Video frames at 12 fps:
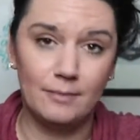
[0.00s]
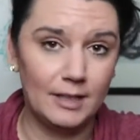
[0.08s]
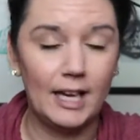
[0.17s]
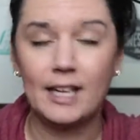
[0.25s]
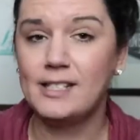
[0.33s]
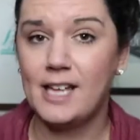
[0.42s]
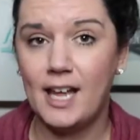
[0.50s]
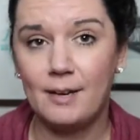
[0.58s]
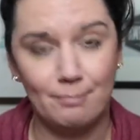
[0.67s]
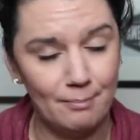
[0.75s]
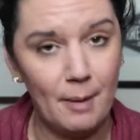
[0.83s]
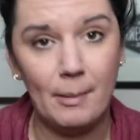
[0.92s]
like I
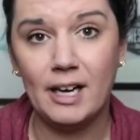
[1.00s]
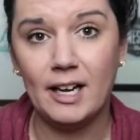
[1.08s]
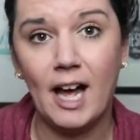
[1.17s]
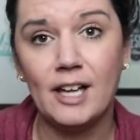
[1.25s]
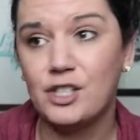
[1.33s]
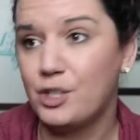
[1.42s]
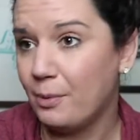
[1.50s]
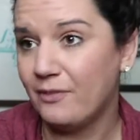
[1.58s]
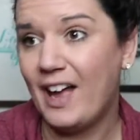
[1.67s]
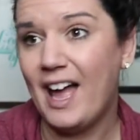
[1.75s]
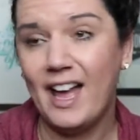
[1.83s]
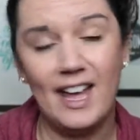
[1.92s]
said, my butt got super
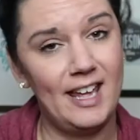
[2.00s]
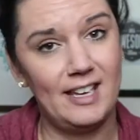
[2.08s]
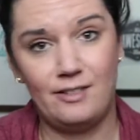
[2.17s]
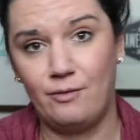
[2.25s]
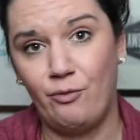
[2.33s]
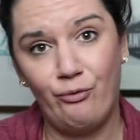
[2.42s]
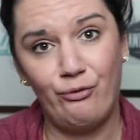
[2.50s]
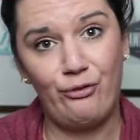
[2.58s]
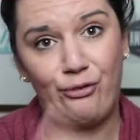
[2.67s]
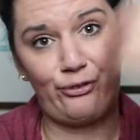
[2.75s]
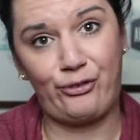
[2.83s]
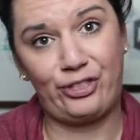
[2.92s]
fat and
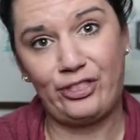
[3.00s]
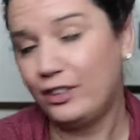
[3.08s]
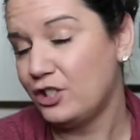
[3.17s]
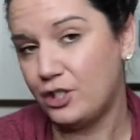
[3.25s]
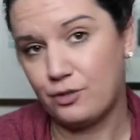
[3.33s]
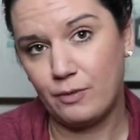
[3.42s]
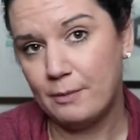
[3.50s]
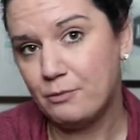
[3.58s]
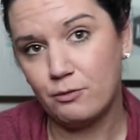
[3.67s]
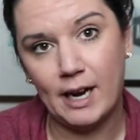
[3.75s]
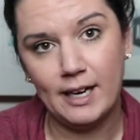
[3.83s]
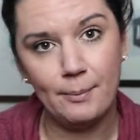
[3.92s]
just ripped
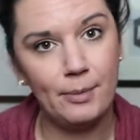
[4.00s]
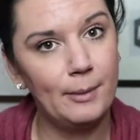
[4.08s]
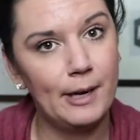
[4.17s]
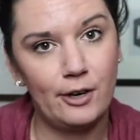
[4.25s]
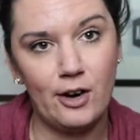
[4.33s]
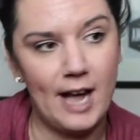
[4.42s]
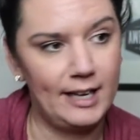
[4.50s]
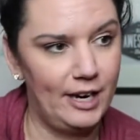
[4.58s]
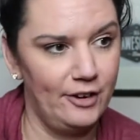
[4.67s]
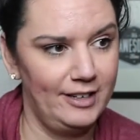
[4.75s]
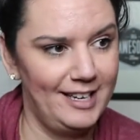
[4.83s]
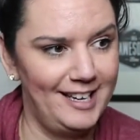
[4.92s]
right up the butt crack
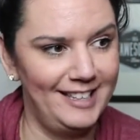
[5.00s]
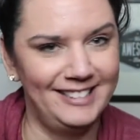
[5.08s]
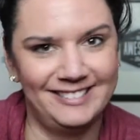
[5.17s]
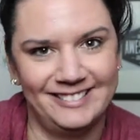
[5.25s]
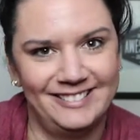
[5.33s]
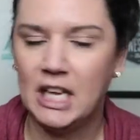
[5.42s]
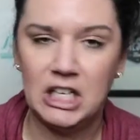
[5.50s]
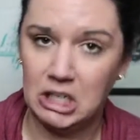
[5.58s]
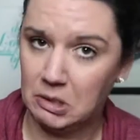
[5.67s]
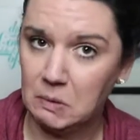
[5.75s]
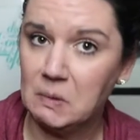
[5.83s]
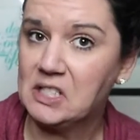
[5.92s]
area.
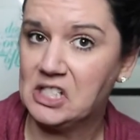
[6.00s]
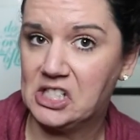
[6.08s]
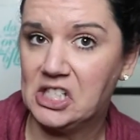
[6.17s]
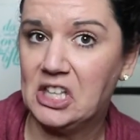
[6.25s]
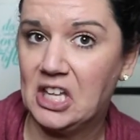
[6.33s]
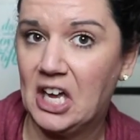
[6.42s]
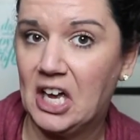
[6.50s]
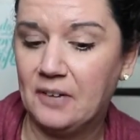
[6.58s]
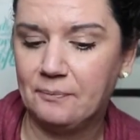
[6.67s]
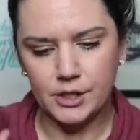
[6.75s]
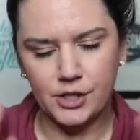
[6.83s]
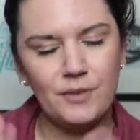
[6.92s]
No one wants to see that.
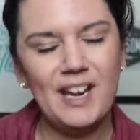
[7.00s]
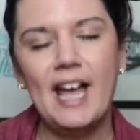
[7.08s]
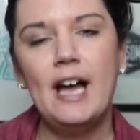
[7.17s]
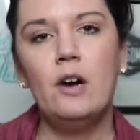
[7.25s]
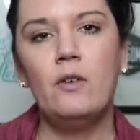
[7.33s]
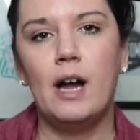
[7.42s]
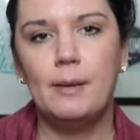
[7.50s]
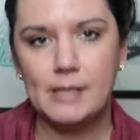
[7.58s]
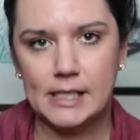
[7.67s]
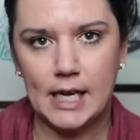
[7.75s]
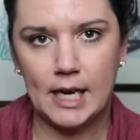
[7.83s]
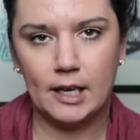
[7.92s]
So now I'm
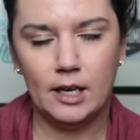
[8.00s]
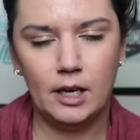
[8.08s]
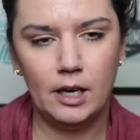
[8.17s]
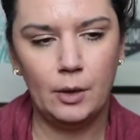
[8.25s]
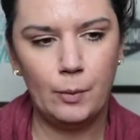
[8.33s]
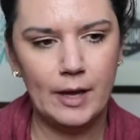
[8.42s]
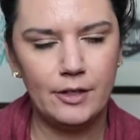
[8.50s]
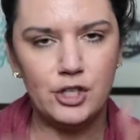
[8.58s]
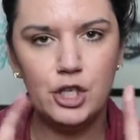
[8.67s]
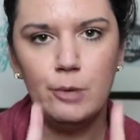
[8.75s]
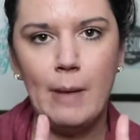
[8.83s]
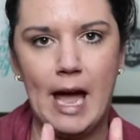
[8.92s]
stuck with
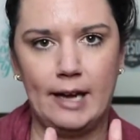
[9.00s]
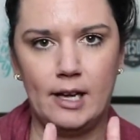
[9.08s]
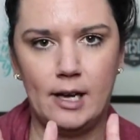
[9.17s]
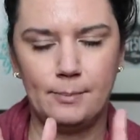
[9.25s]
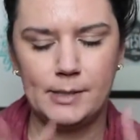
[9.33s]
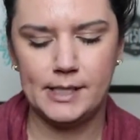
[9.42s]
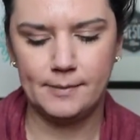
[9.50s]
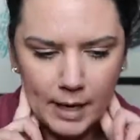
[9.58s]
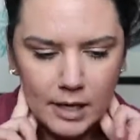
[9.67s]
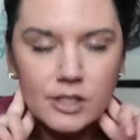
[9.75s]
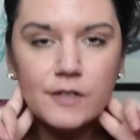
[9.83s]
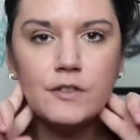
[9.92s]
two backups,
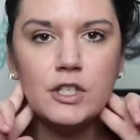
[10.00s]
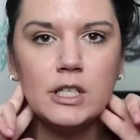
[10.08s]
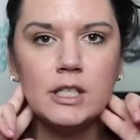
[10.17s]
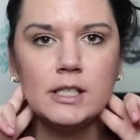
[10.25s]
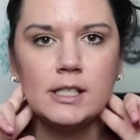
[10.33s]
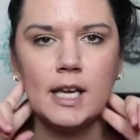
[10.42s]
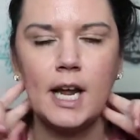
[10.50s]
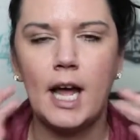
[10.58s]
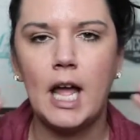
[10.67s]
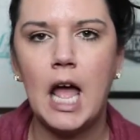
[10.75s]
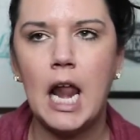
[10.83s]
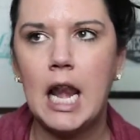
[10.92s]
pairs of jeans that
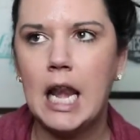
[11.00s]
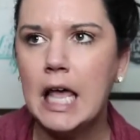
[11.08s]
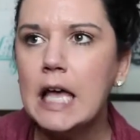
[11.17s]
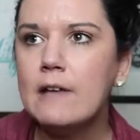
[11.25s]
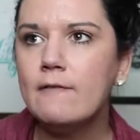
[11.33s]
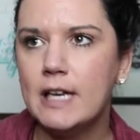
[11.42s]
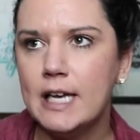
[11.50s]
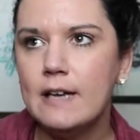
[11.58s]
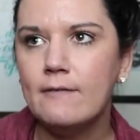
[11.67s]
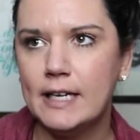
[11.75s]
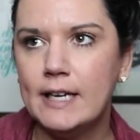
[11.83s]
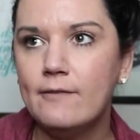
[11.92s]
I love
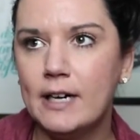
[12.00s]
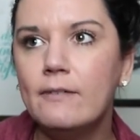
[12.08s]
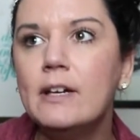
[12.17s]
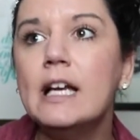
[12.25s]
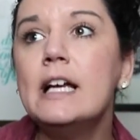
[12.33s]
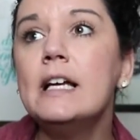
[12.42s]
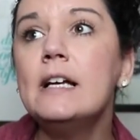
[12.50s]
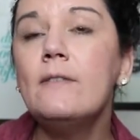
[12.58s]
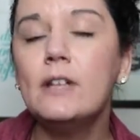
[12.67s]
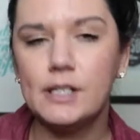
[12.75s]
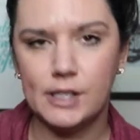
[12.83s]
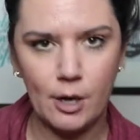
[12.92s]

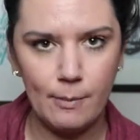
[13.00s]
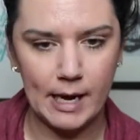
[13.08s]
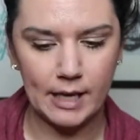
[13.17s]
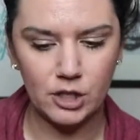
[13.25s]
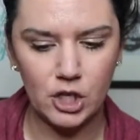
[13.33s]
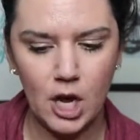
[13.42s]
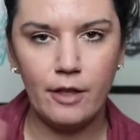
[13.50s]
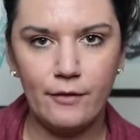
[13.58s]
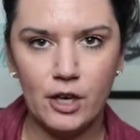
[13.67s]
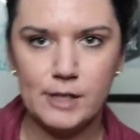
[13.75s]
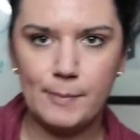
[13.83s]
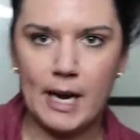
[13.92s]
so much. The
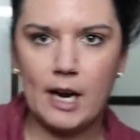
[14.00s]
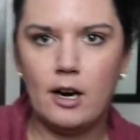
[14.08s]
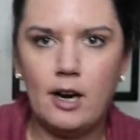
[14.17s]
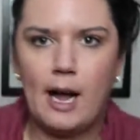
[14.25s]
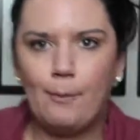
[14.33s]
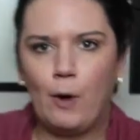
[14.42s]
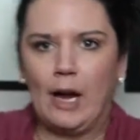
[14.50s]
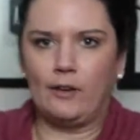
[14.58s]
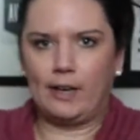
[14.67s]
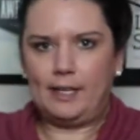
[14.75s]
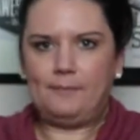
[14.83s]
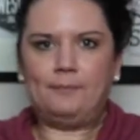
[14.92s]
first pair I'm
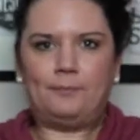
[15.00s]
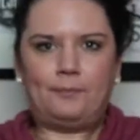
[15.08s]
wearing,